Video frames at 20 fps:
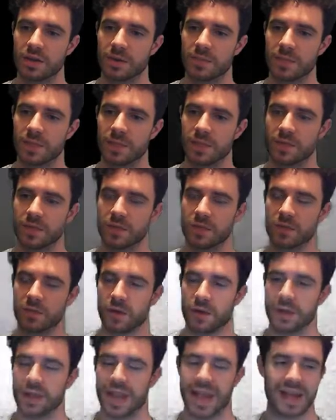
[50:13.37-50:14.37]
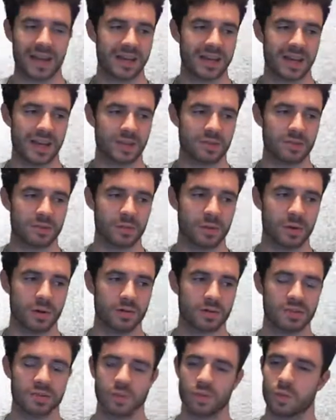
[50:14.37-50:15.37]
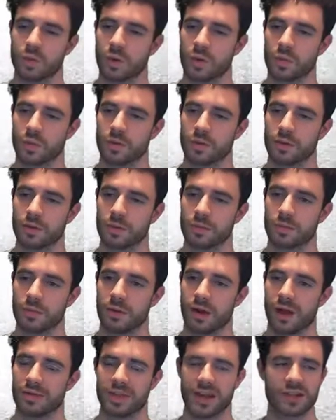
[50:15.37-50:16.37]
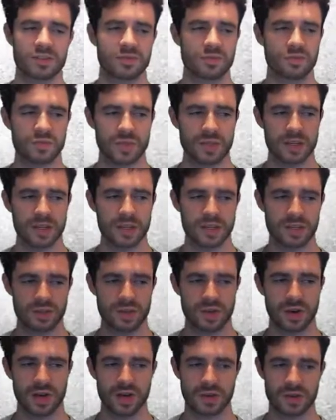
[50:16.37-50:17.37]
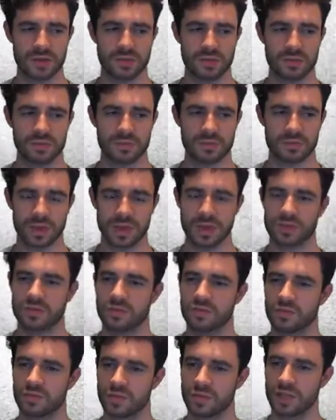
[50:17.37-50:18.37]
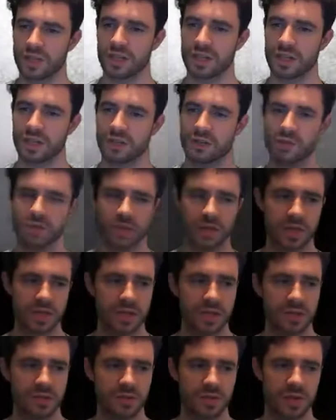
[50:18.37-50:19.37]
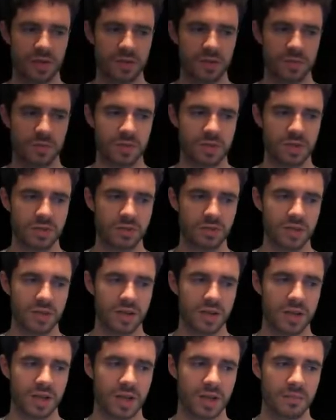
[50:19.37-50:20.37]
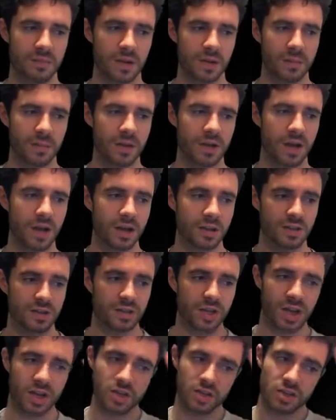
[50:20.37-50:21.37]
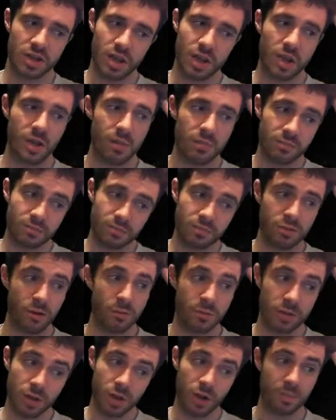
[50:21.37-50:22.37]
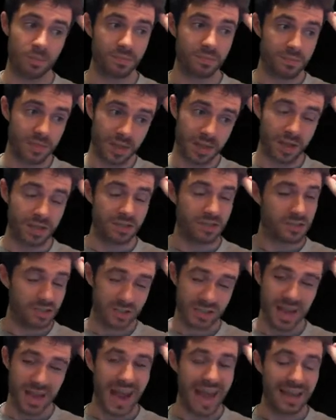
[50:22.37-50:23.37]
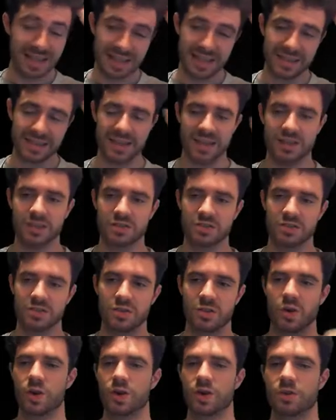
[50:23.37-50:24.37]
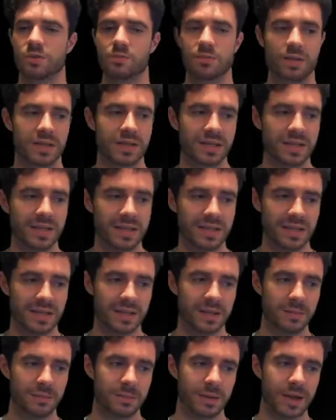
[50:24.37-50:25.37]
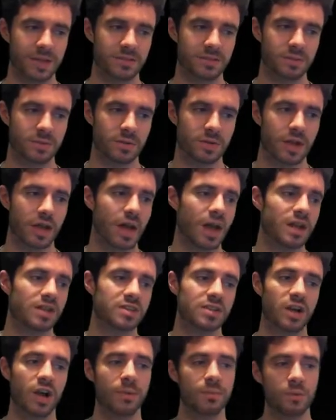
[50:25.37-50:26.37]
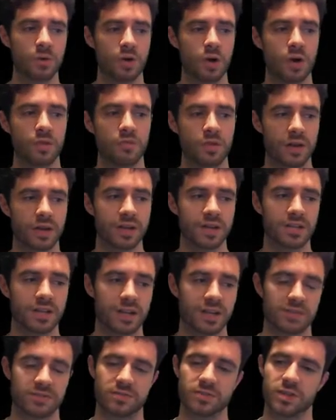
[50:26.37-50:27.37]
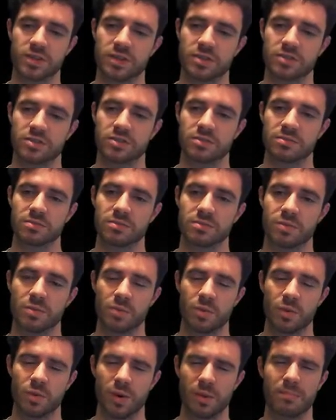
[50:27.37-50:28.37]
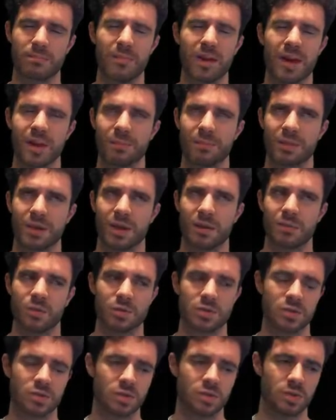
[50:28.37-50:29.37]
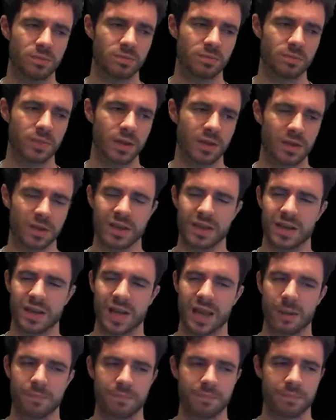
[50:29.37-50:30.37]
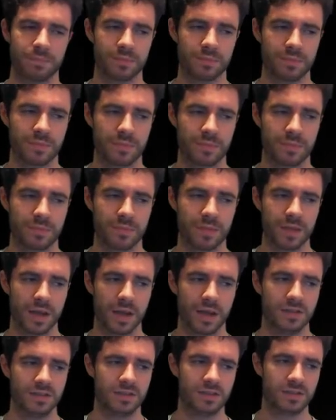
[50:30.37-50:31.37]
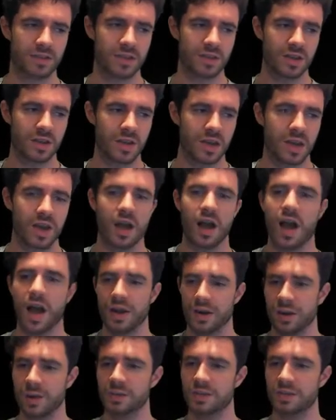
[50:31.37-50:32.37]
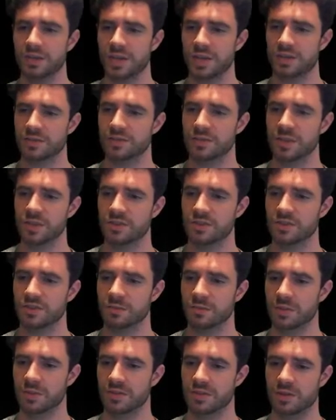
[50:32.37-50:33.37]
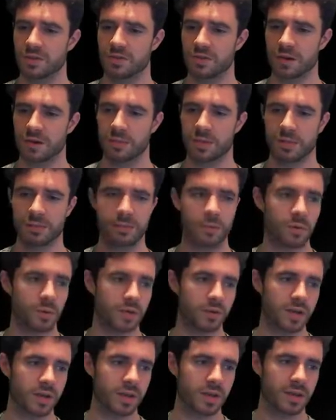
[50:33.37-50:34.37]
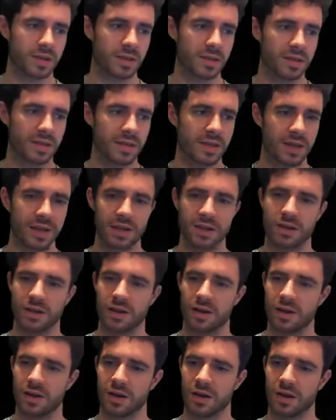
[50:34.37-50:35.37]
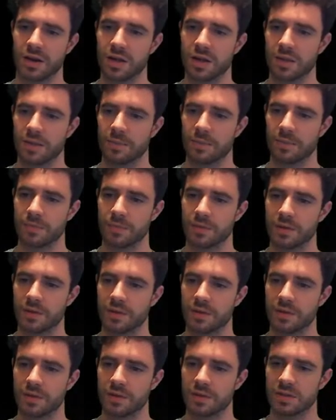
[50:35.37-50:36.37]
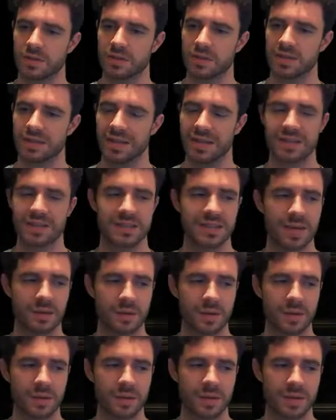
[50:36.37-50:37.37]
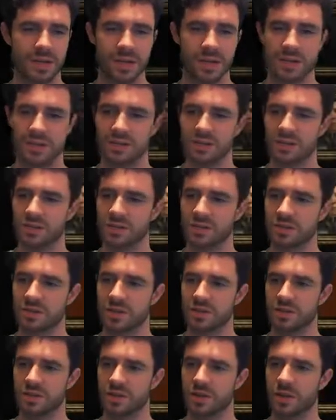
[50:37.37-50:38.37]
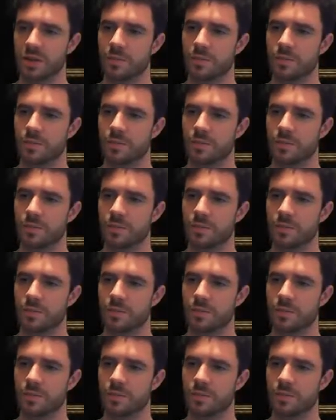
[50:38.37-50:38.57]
If you're running any extra mods, it won't work with mine. That's really strange. That's really, really strange. We can try it again. I mean, a HUD change. Probably not. It's anything that's not completely compatible. See, I'm not running DS Fix. Or I might be, I'm not sure. I think I am. I know that DS Fix is something that's incredibly important, and I think I did download it years and years and years ago.